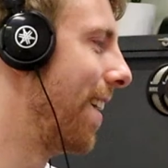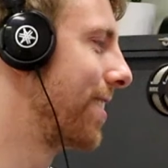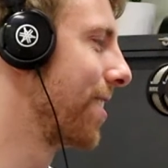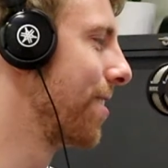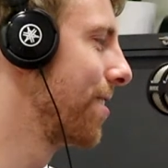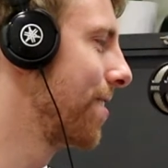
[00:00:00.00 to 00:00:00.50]

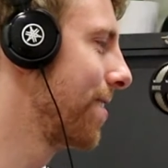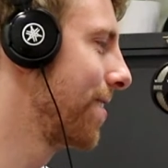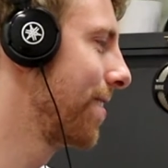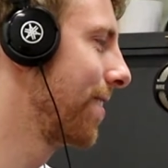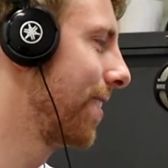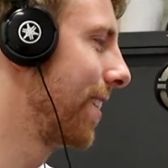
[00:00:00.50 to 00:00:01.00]
So
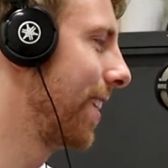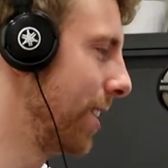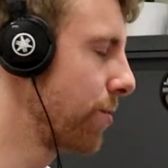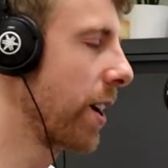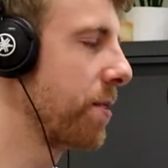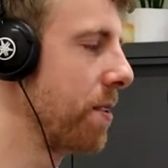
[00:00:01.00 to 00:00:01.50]
it
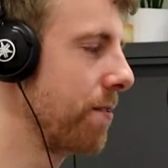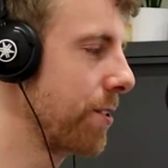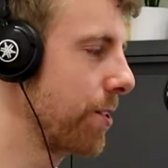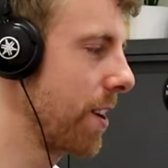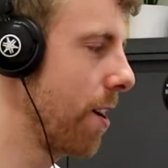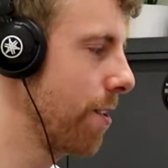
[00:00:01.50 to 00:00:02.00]
is recommended for
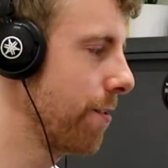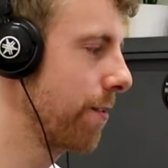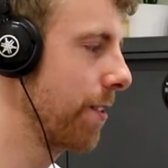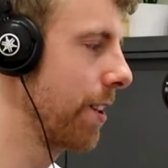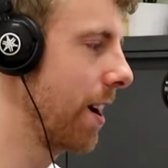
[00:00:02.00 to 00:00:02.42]
good health.